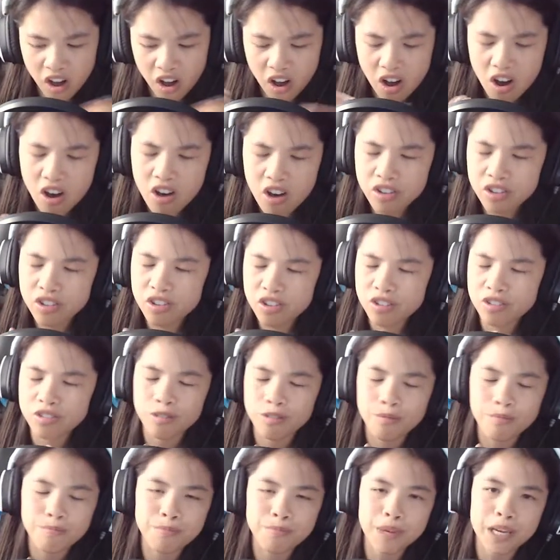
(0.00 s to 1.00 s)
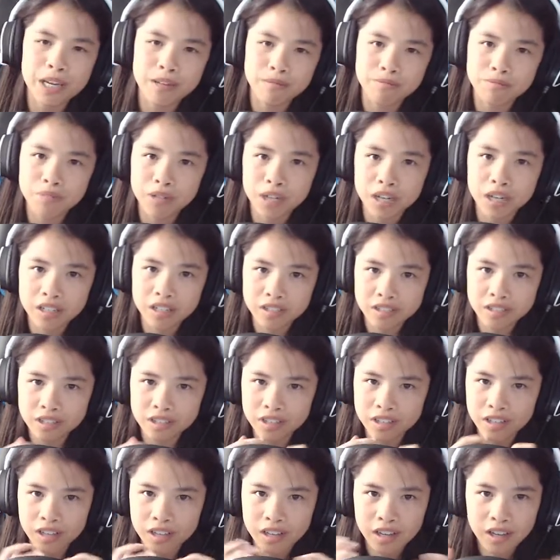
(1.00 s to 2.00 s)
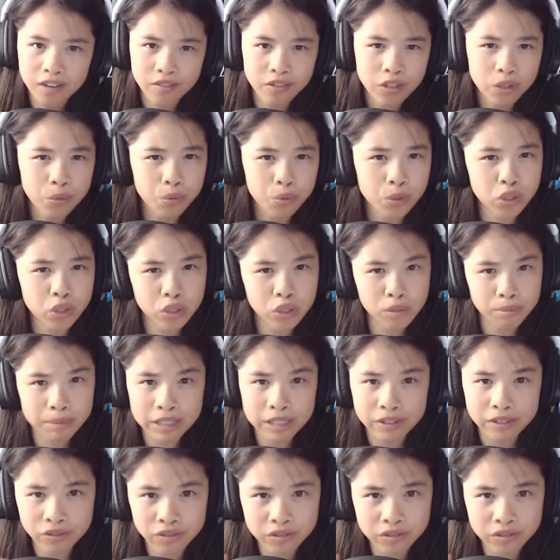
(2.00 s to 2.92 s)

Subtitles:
all those big brands that everyone should be